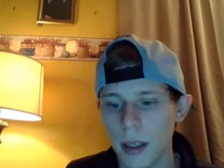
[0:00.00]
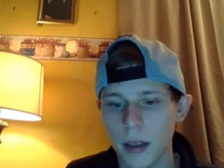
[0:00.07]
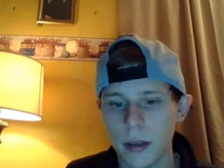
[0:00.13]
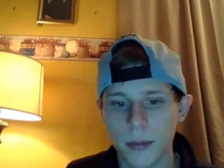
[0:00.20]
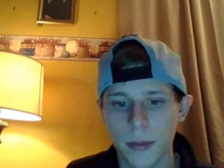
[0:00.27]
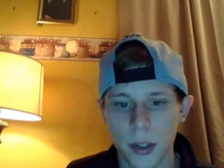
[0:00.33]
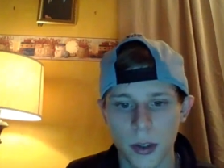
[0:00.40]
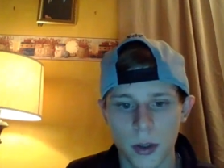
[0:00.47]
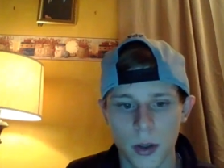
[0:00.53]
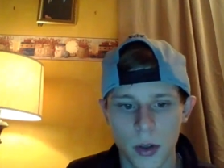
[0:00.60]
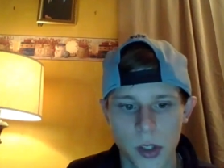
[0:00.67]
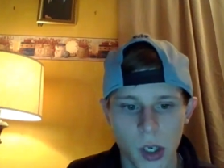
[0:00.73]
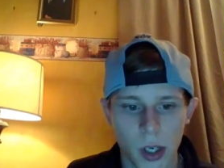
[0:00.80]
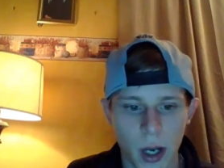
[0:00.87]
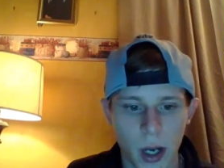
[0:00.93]
well, your
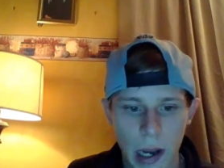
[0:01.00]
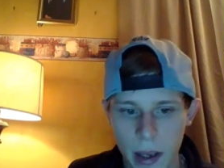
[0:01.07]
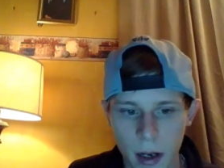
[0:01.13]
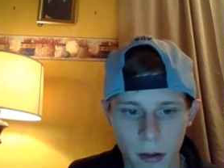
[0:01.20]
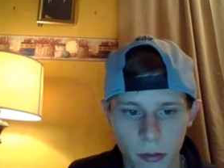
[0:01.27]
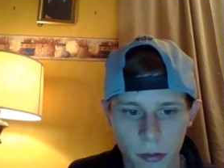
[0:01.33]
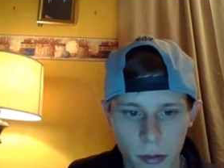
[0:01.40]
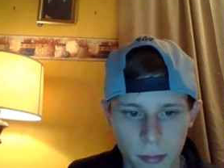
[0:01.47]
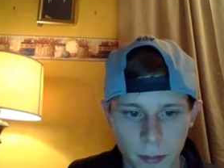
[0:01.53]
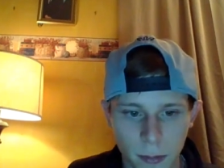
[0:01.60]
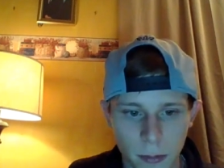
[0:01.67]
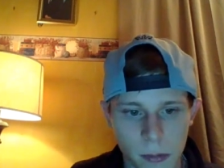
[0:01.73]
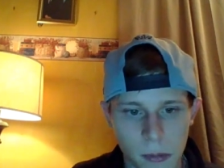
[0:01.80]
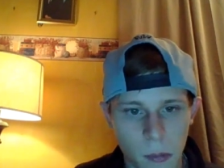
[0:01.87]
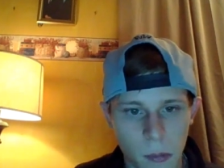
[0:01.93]
goals aren't high enough,
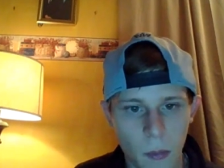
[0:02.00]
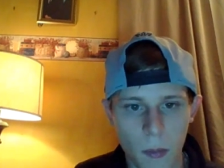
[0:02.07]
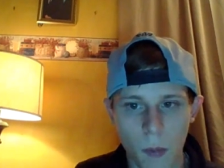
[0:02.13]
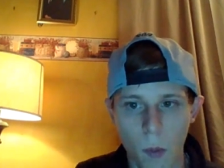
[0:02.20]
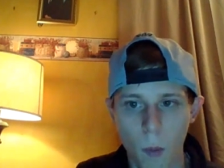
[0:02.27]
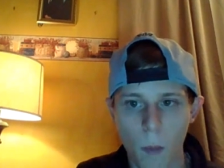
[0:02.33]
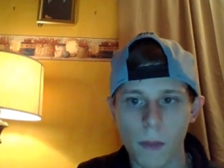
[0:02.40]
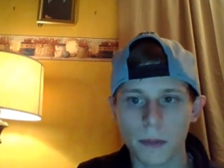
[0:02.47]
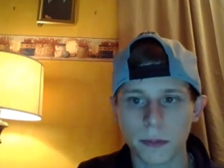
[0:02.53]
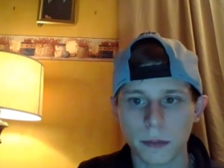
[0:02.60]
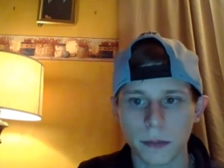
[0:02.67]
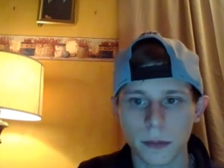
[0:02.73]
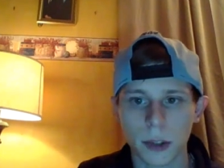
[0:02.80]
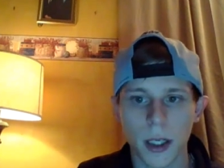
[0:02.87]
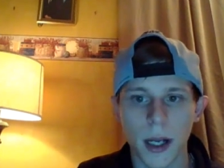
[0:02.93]

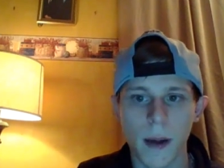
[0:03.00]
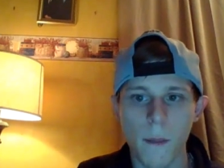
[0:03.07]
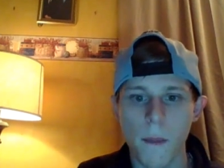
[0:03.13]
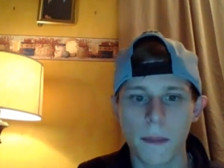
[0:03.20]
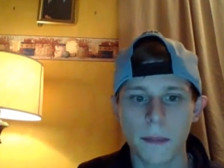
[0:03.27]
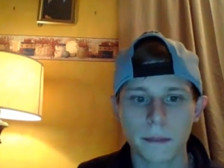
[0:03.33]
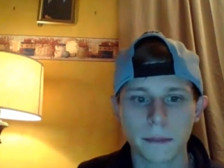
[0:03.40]
right?